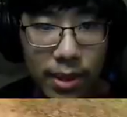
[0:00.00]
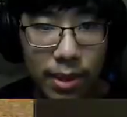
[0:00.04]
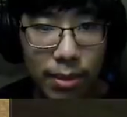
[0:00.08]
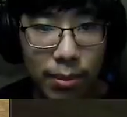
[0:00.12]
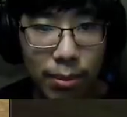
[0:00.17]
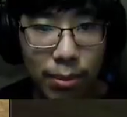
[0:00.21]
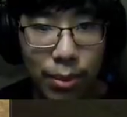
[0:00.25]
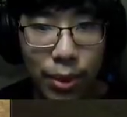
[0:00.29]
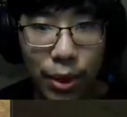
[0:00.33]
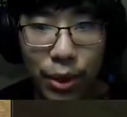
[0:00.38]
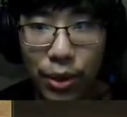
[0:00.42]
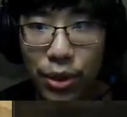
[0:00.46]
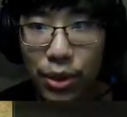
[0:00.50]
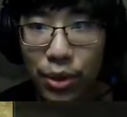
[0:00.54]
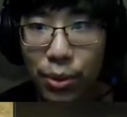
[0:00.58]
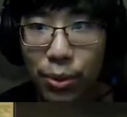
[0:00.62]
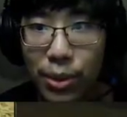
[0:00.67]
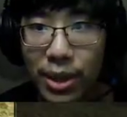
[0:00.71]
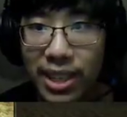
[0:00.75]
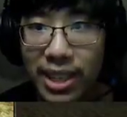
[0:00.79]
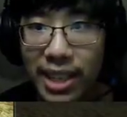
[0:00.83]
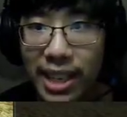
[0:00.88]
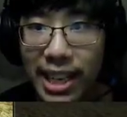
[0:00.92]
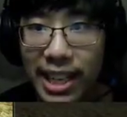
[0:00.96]
Bro, you know
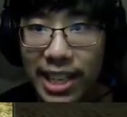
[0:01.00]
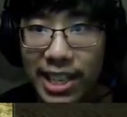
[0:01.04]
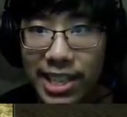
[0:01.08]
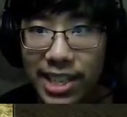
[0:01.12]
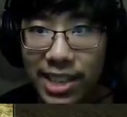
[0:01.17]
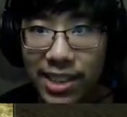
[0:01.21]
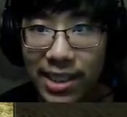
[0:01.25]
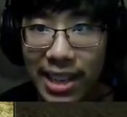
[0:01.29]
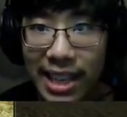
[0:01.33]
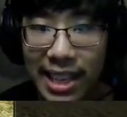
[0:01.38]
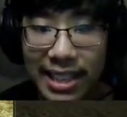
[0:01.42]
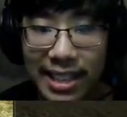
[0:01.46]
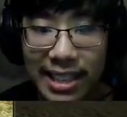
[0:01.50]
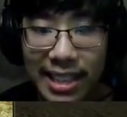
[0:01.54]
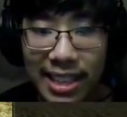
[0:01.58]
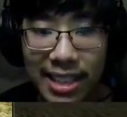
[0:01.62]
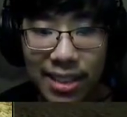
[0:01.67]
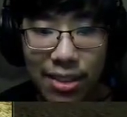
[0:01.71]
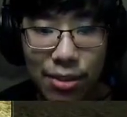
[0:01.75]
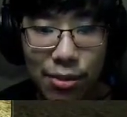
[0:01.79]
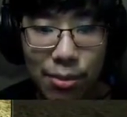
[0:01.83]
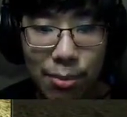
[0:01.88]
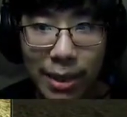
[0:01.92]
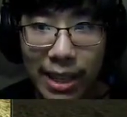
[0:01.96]
what? I shall add
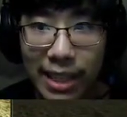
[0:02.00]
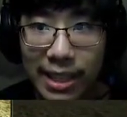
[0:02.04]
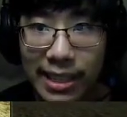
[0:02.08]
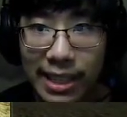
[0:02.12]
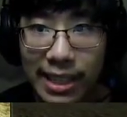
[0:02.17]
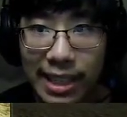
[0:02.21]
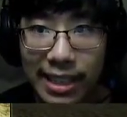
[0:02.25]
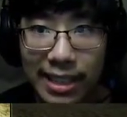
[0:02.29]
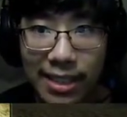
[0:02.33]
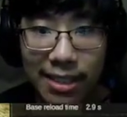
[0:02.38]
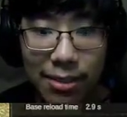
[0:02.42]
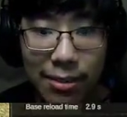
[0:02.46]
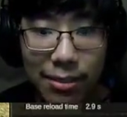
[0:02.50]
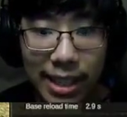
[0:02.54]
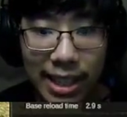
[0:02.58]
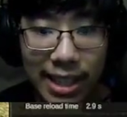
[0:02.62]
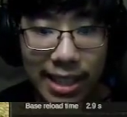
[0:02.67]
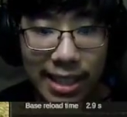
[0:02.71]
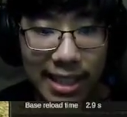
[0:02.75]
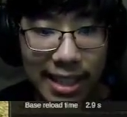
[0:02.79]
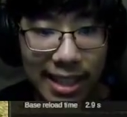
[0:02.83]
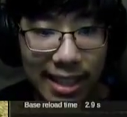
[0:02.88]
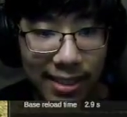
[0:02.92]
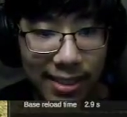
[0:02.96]
that to my cannon right
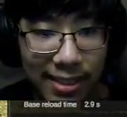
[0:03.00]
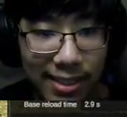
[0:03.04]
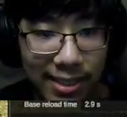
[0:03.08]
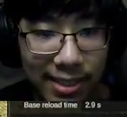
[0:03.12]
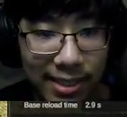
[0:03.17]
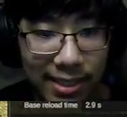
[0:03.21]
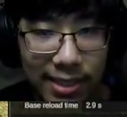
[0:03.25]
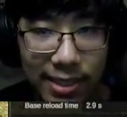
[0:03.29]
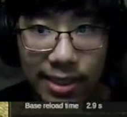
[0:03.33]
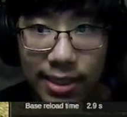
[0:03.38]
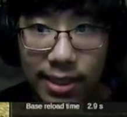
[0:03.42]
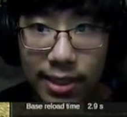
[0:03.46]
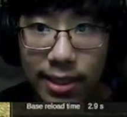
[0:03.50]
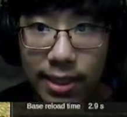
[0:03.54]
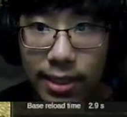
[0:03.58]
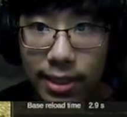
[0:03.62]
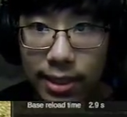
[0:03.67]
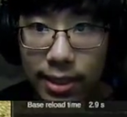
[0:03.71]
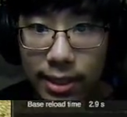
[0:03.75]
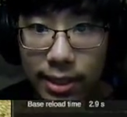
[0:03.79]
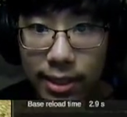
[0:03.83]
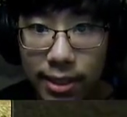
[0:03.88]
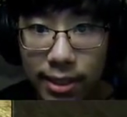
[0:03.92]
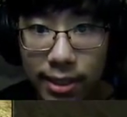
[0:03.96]
now.
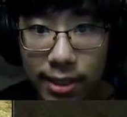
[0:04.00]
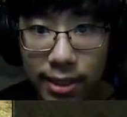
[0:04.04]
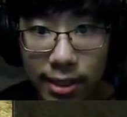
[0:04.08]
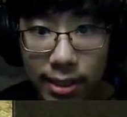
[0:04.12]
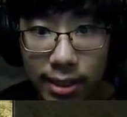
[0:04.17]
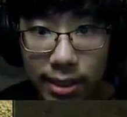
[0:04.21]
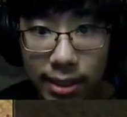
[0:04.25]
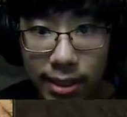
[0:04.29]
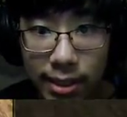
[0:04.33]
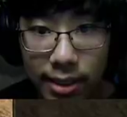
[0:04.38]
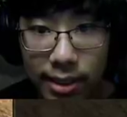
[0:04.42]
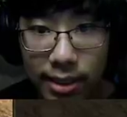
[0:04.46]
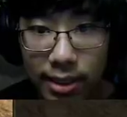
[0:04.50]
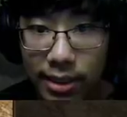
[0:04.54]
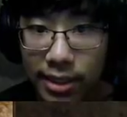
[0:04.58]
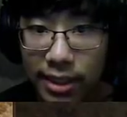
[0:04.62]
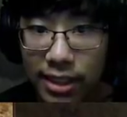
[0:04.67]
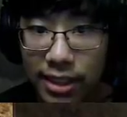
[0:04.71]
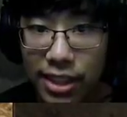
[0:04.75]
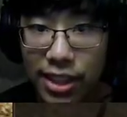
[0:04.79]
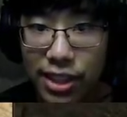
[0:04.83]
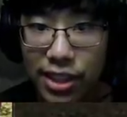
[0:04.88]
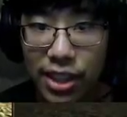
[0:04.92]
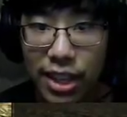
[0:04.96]

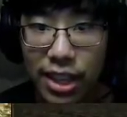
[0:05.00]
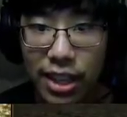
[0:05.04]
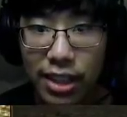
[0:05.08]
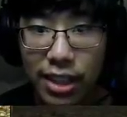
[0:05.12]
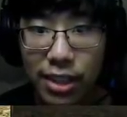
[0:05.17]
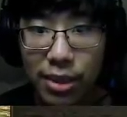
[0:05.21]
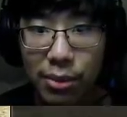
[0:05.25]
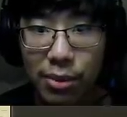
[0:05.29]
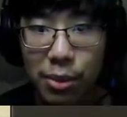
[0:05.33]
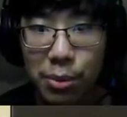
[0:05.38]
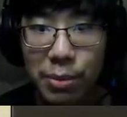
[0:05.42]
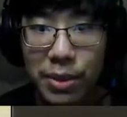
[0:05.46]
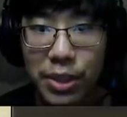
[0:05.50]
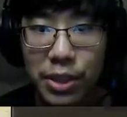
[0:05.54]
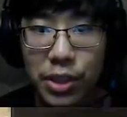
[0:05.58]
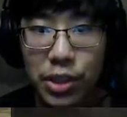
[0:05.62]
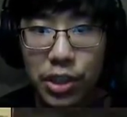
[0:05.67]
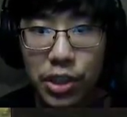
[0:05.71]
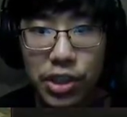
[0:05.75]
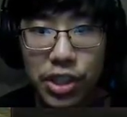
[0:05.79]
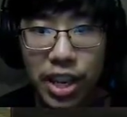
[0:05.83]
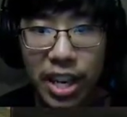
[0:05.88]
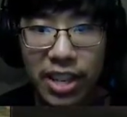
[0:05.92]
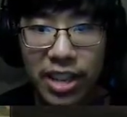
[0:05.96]
This will be
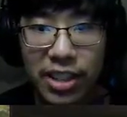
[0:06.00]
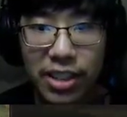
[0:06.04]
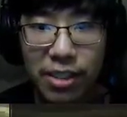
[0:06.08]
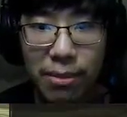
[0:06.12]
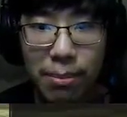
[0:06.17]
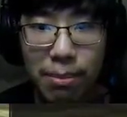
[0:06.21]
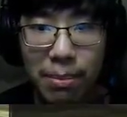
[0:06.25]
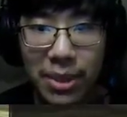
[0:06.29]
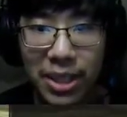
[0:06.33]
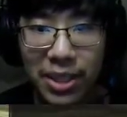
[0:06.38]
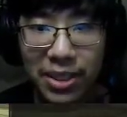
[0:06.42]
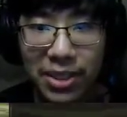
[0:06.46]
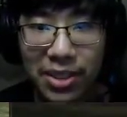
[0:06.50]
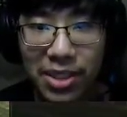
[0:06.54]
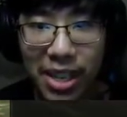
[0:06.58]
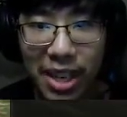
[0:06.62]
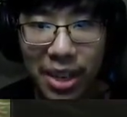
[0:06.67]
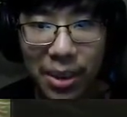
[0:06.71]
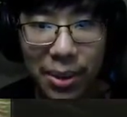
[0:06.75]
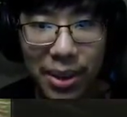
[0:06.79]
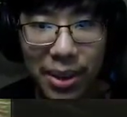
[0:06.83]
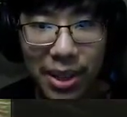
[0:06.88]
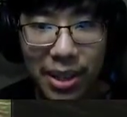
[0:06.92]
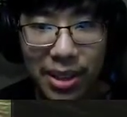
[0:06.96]
standard
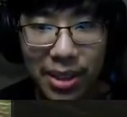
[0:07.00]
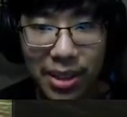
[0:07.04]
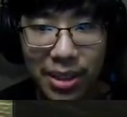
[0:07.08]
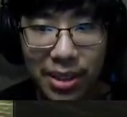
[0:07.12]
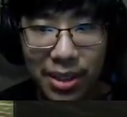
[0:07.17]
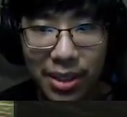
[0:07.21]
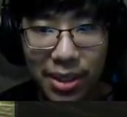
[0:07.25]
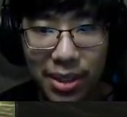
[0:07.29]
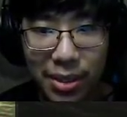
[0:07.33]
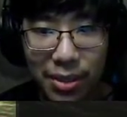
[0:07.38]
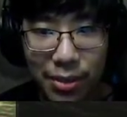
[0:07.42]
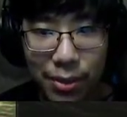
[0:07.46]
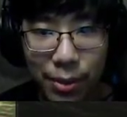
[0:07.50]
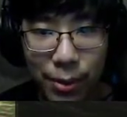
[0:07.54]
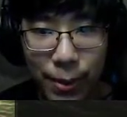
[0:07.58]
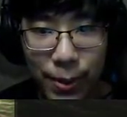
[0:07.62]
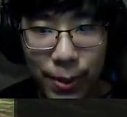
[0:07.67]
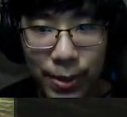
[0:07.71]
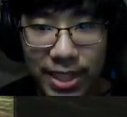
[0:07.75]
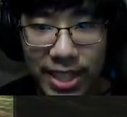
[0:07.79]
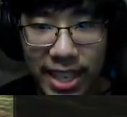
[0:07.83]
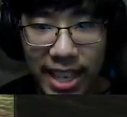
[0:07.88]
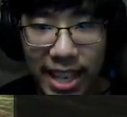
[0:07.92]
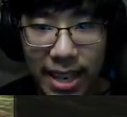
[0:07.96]
military
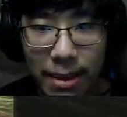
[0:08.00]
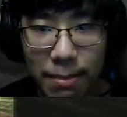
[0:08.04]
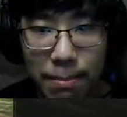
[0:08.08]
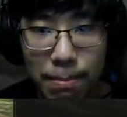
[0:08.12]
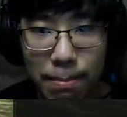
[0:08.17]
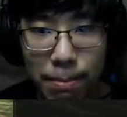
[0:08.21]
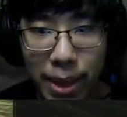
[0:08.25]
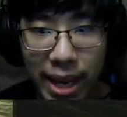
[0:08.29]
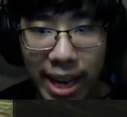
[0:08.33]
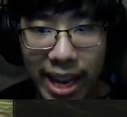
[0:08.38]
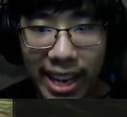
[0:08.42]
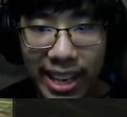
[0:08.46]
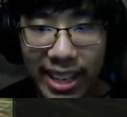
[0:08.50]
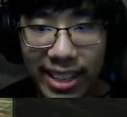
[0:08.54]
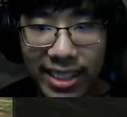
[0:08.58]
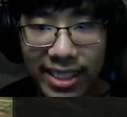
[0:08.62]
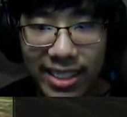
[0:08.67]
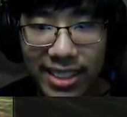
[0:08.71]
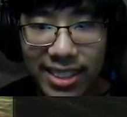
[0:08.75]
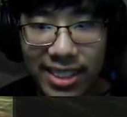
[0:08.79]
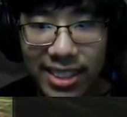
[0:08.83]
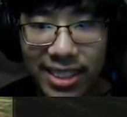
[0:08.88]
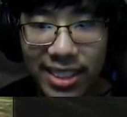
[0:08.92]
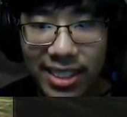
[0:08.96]
for the Empire.